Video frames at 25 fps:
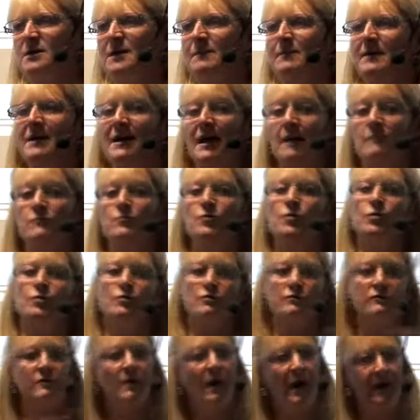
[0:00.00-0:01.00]
they become
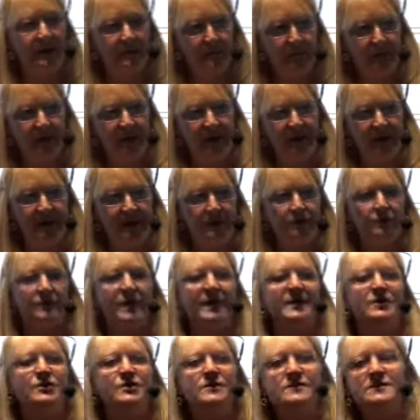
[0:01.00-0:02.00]
more right-brained, or
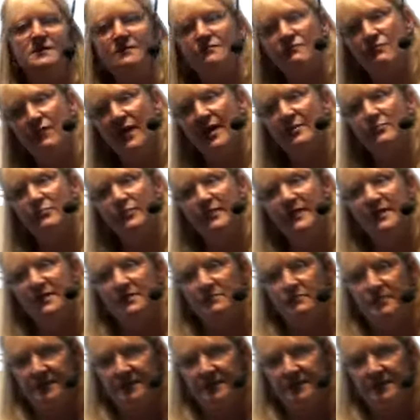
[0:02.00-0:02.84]
they use their right-brain